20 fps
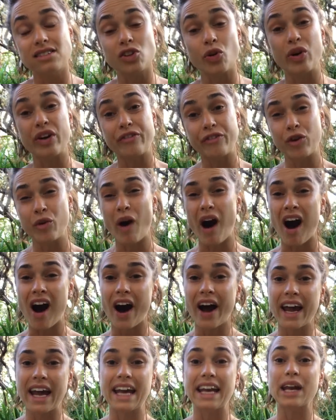So if you
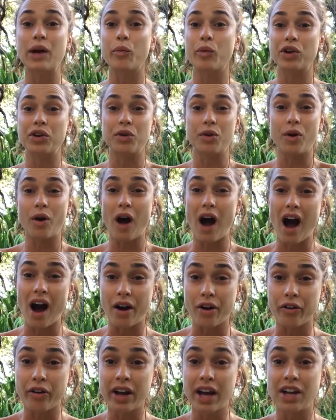are eating when you're not
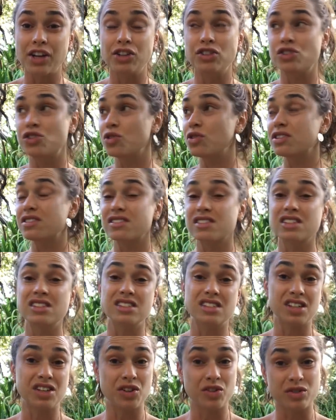hungry and you do this
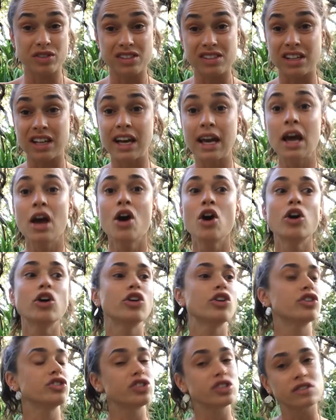continuously,
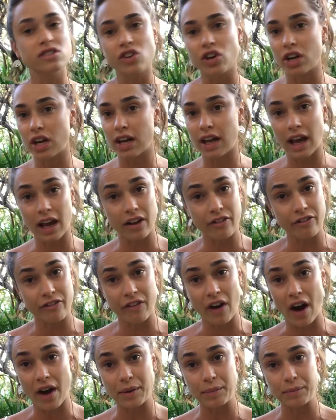you're just gonna gain
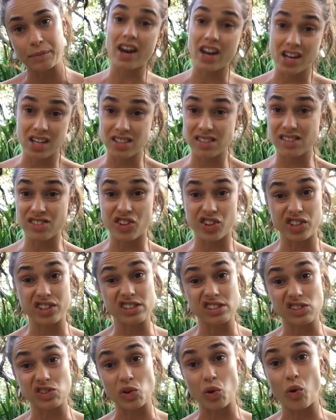fat and it's gonna
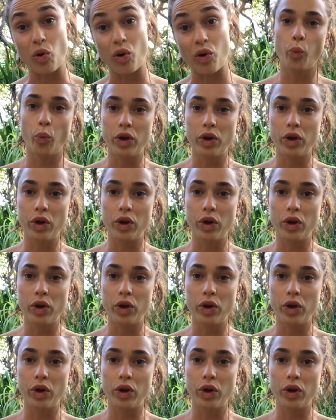store.